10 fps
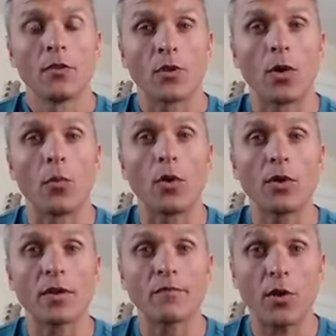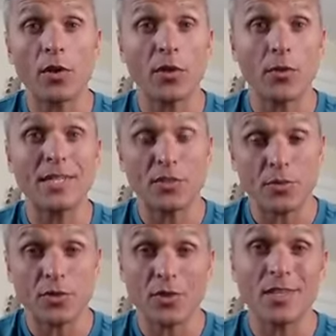So it will convert you
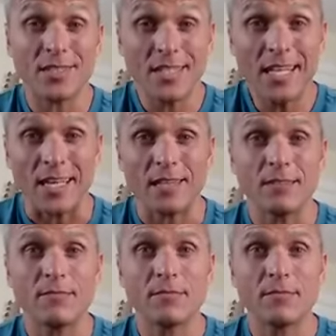into a trustee